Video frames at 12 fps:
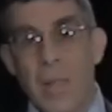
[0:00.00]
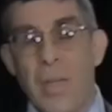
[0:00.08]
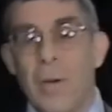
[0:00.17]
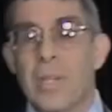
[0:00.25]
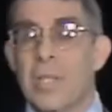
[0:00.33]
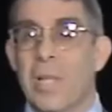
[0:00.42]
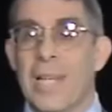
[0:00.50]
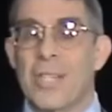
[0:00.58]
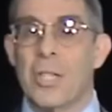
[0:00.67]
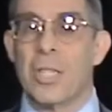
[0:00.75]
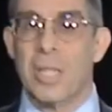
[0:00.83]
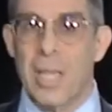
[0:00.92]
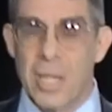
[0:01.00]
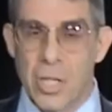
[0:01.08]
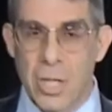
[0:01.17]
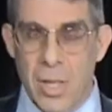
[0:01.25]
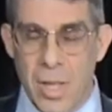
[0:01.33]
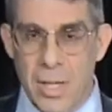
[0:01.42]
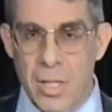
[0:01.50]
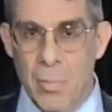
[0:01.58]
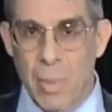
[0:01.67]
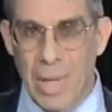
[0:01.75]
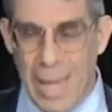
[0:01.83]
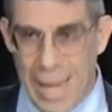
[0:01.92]
There is legislation that is
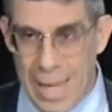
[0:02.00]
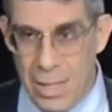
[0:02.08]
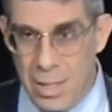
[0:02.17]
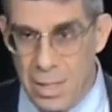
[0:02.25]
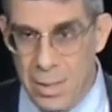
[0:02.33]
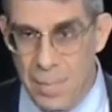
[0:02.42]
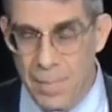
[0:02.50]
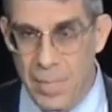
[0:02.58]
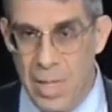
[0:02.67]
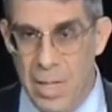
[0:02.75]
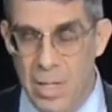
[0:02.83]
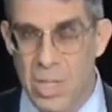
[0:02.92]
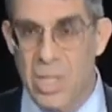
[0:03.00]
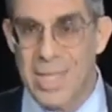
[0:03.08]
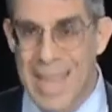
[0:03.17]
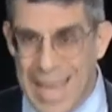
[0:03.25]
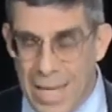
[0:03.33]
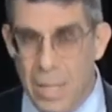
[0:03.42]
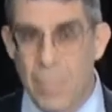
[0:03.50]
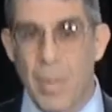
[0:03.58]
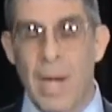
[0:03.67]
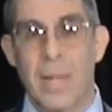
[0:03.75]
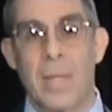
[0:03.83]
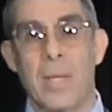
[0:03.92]
planned. It is stated
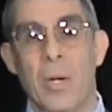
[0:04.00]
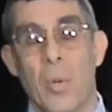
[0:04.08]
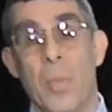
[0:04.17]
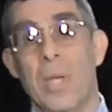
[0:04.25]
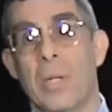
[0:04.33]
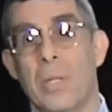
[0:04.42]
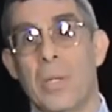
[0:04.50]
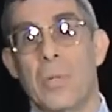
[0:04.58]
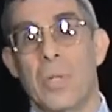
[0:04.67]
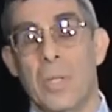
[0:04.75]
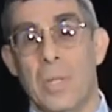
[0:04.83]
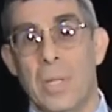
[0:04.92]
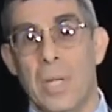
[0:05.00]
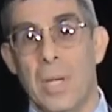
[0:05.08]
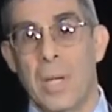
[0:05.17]
by the European Union.